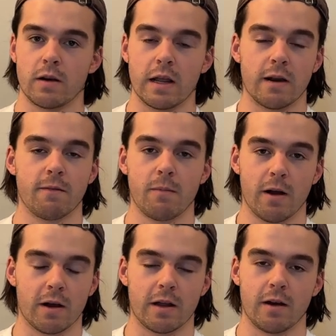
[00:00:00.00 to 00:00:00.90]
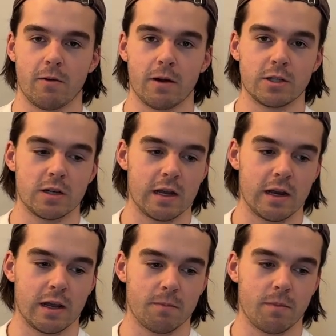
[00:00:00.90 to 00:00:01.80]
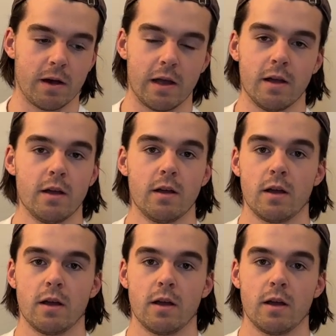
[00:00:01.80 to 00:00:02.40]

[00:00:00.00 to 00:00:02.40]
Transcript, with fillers: Native American originating, but